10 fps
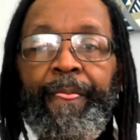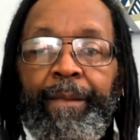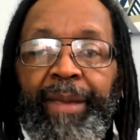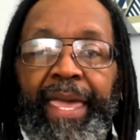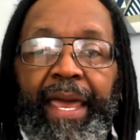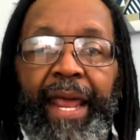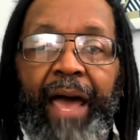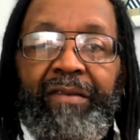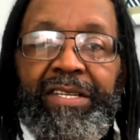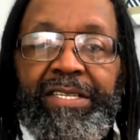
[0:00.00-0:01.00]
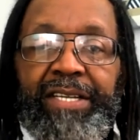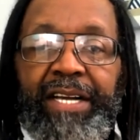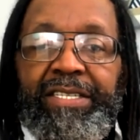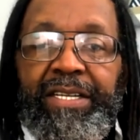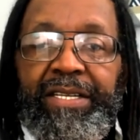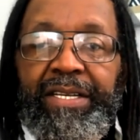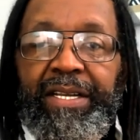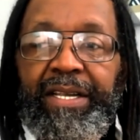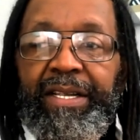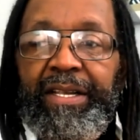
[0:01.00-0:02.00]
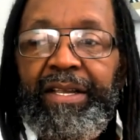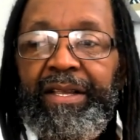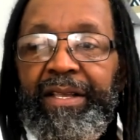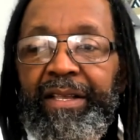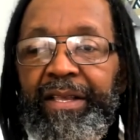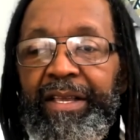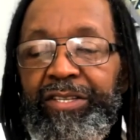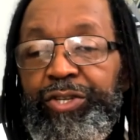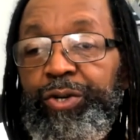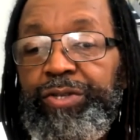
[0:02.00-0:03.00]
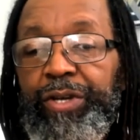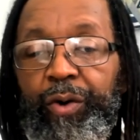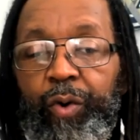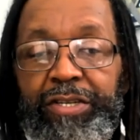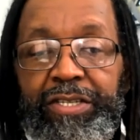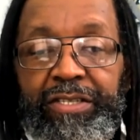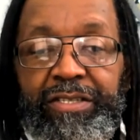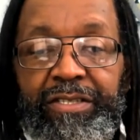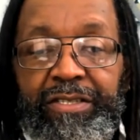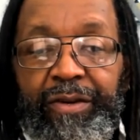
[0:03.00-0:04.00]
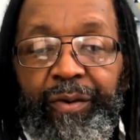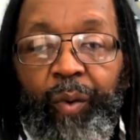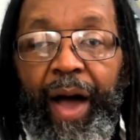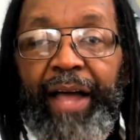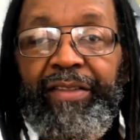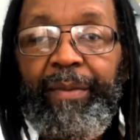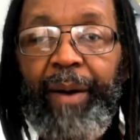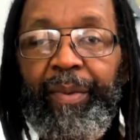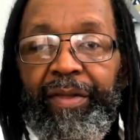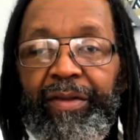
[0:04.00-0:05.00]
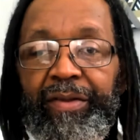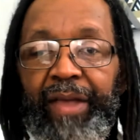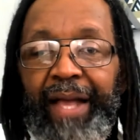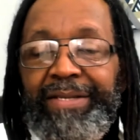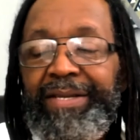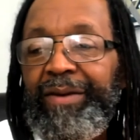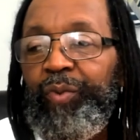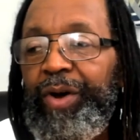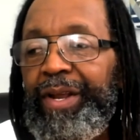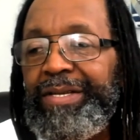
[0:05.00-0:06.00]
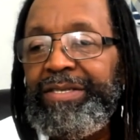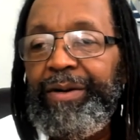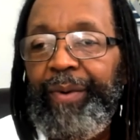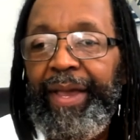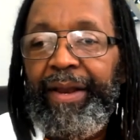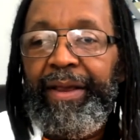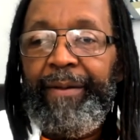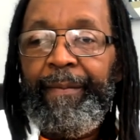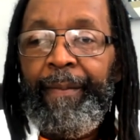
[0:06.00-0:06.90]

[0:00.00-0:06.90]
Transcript: Begin having discussion and choosing questions wisely, my brothers, as in, what is the awakening?